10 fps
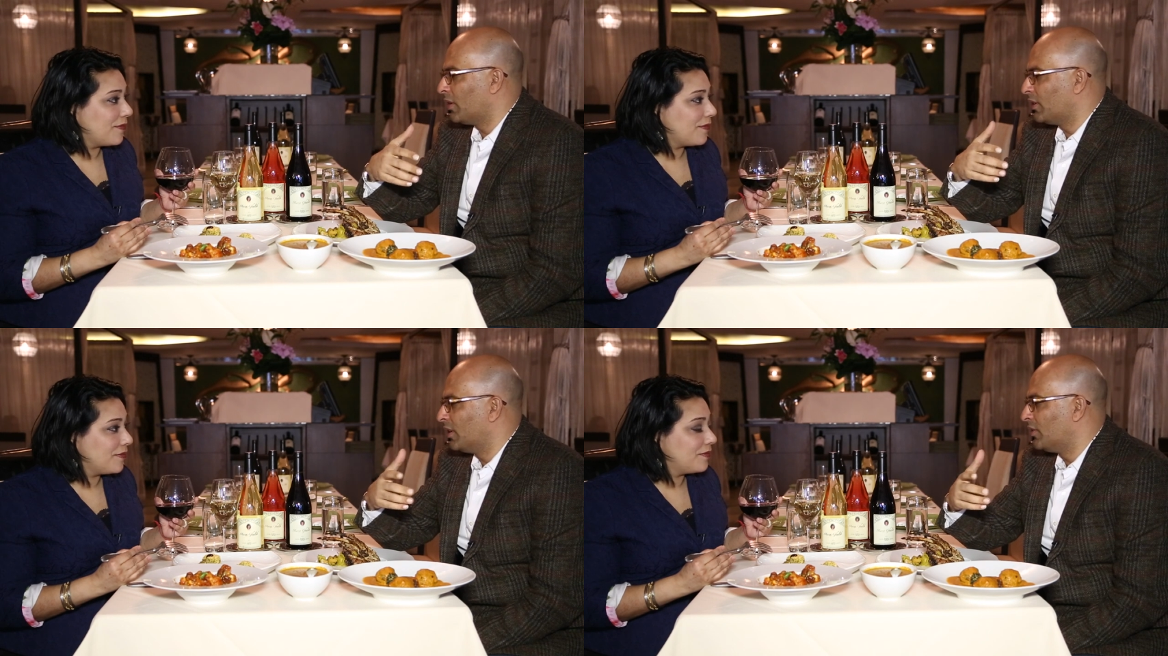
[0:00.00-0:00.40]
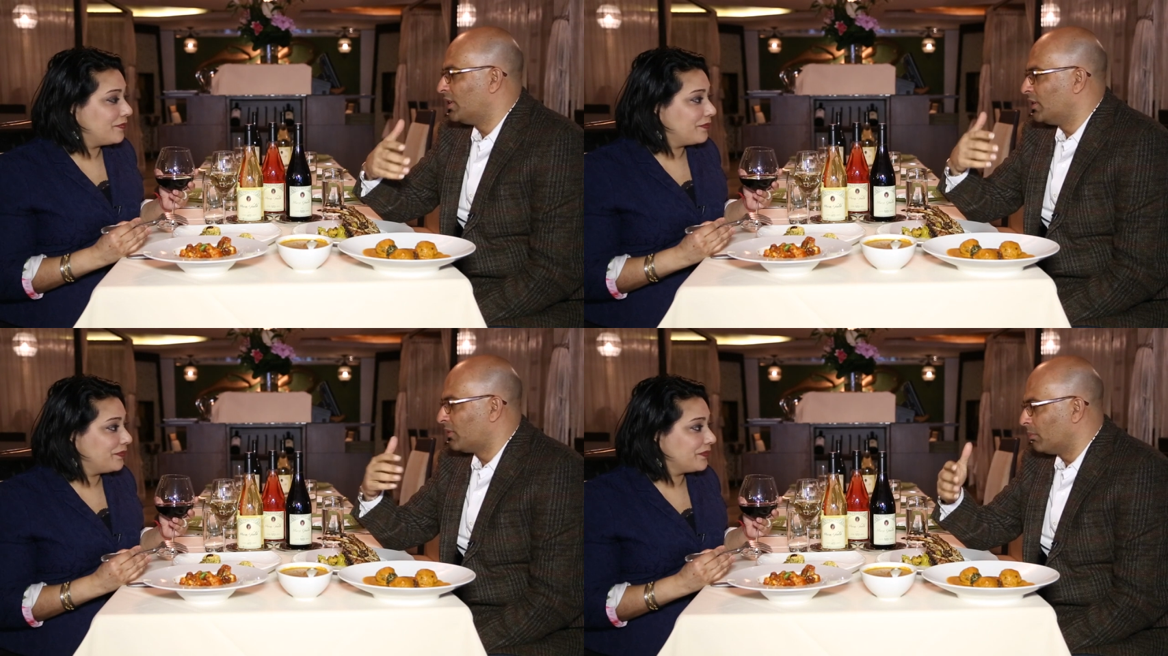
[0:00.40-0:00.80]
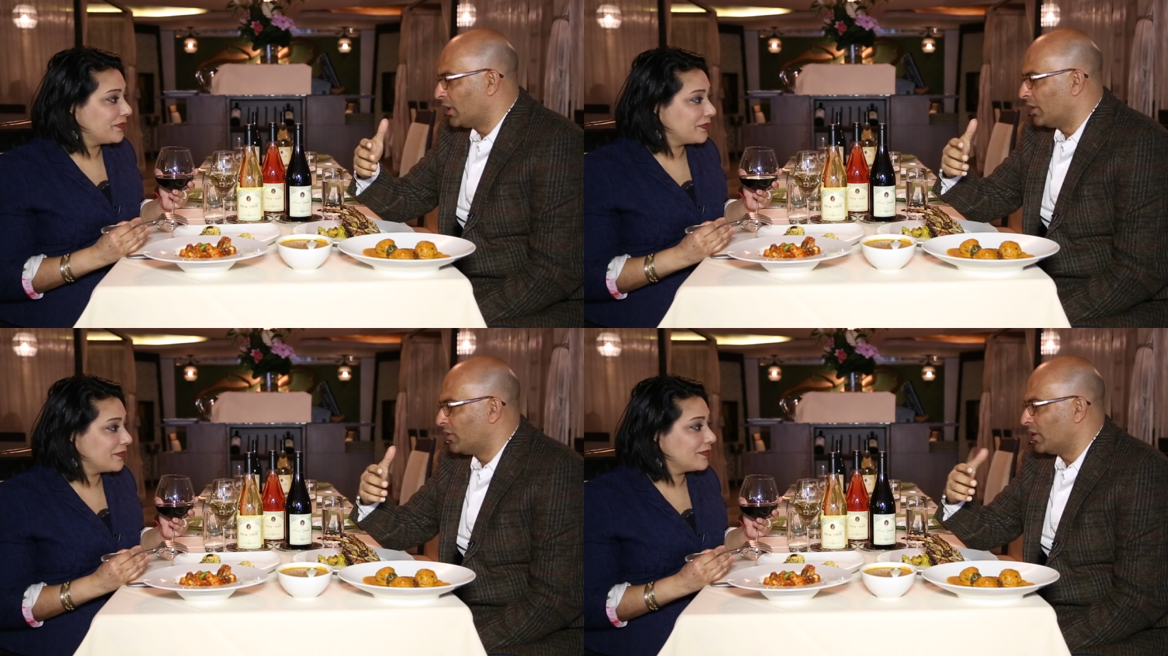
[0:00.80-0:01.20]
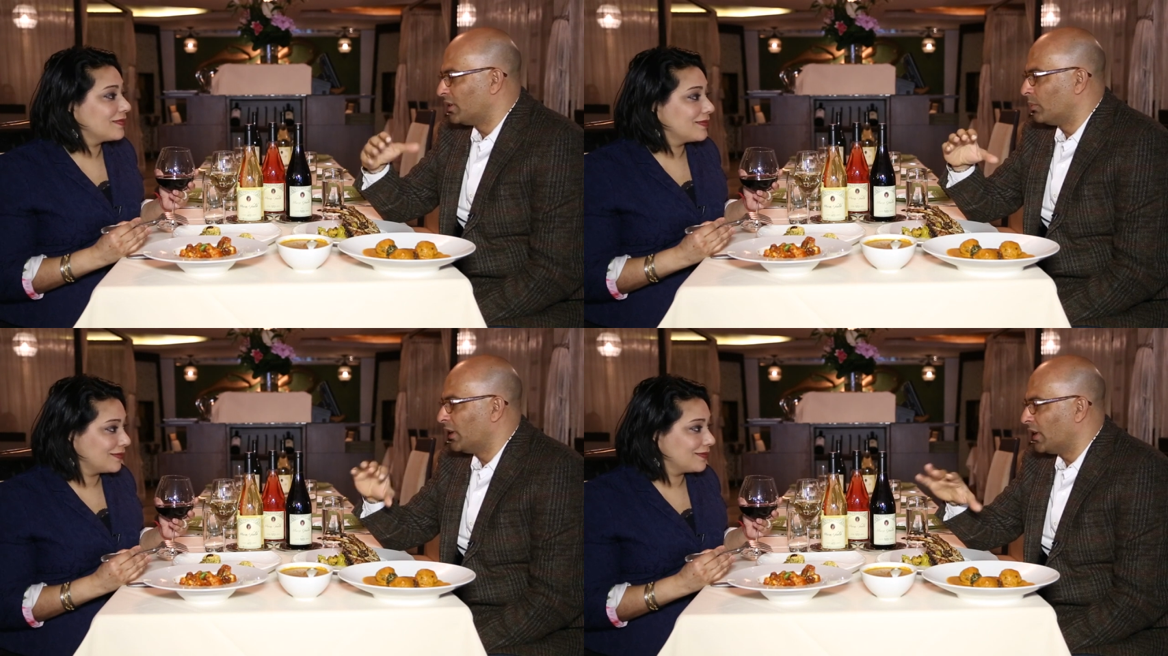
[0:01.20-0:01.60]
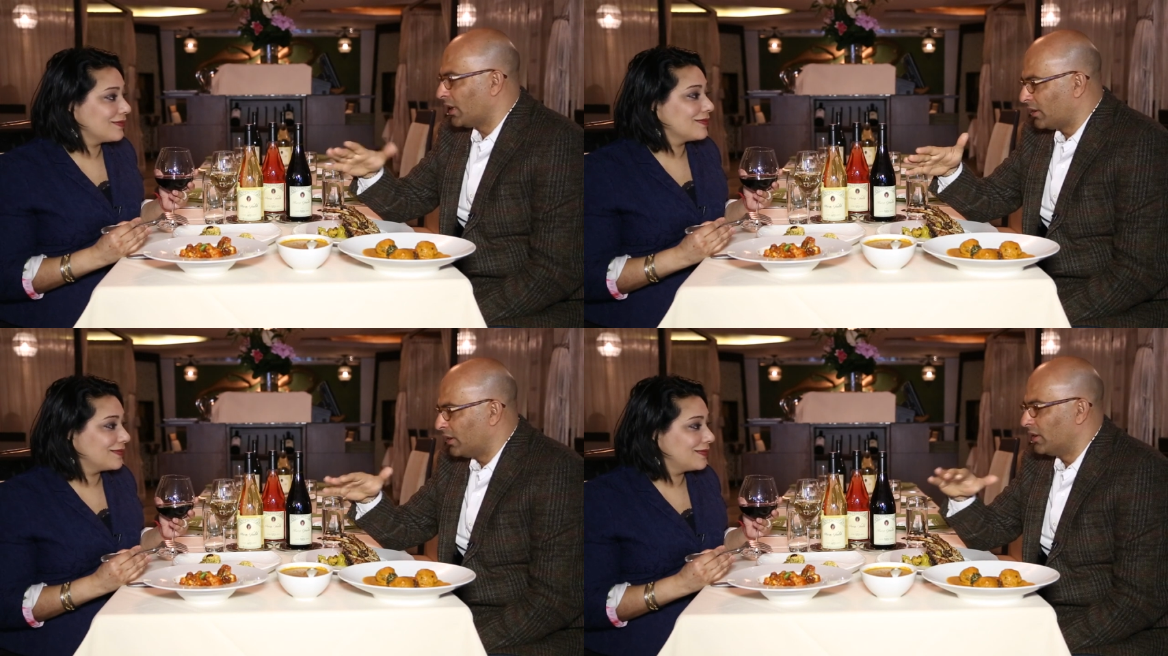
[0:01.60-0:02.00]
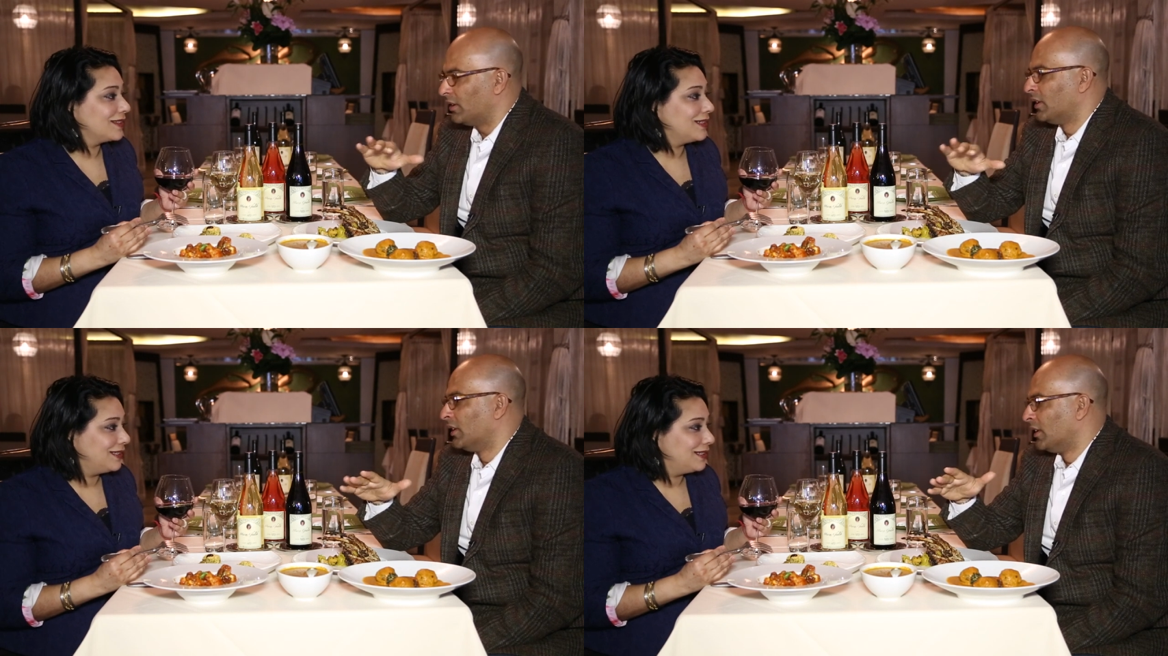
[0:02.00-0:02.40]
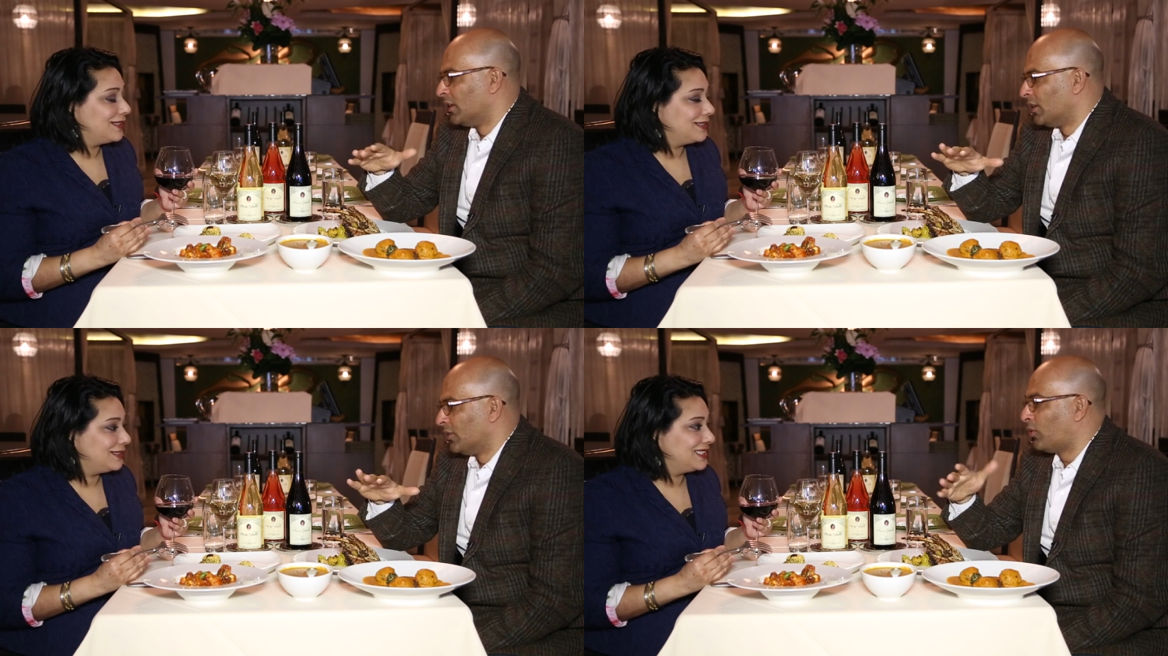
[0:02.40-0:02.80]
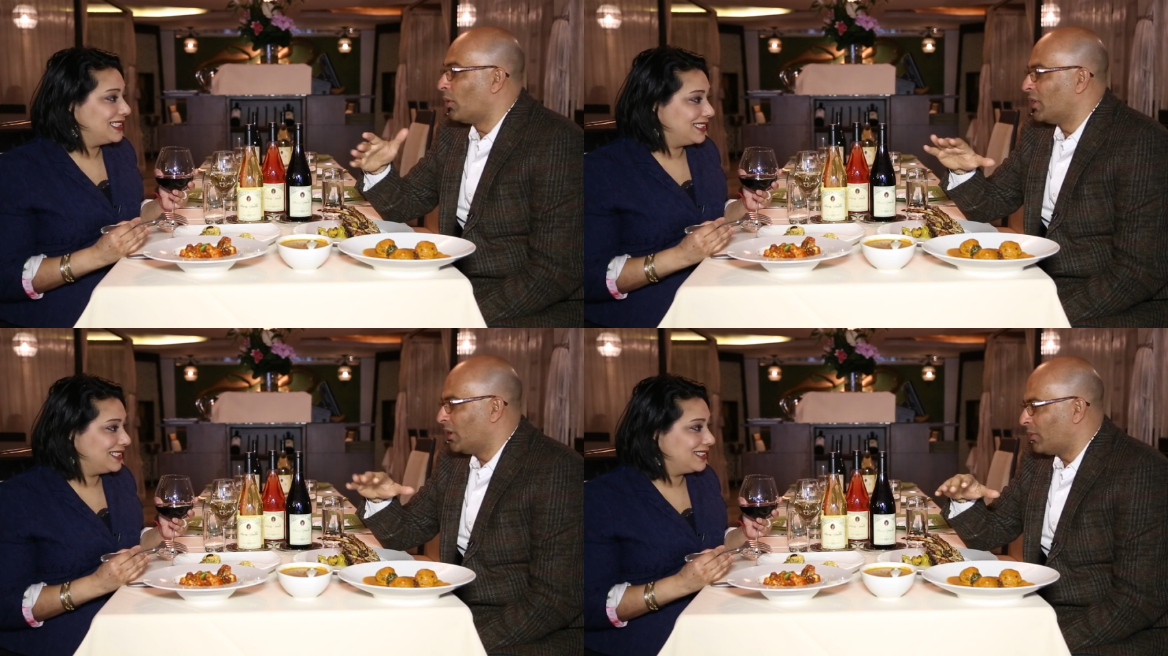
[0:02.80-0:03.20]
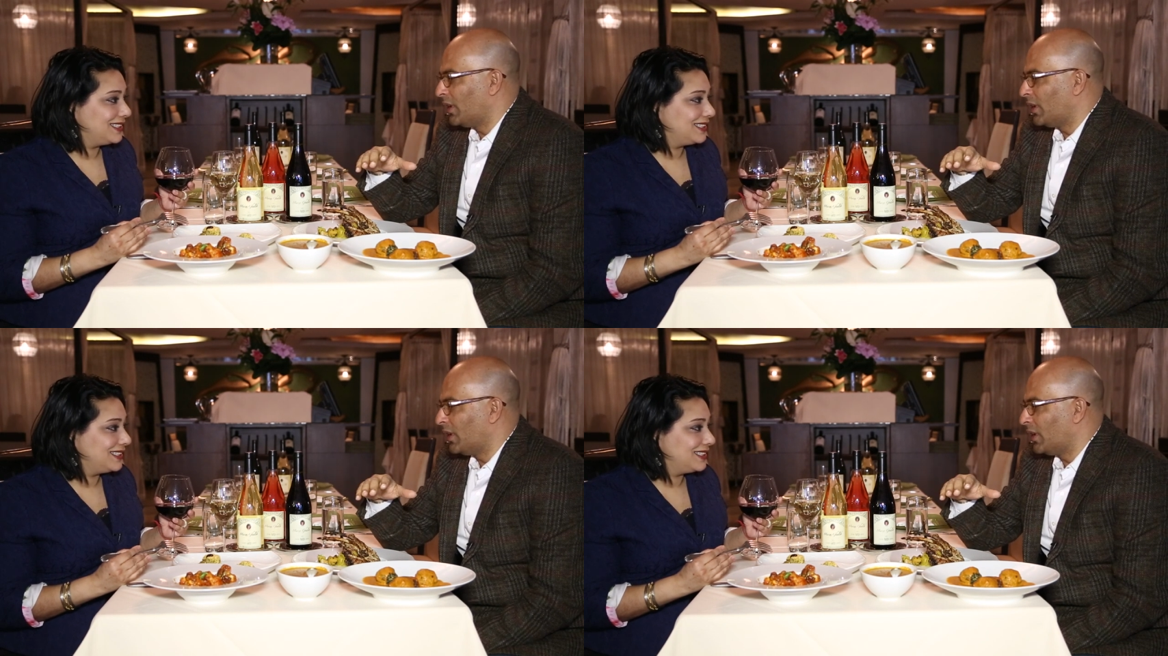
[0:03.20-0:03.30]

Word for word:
Speaker 1: about 100 different blends until we got the formula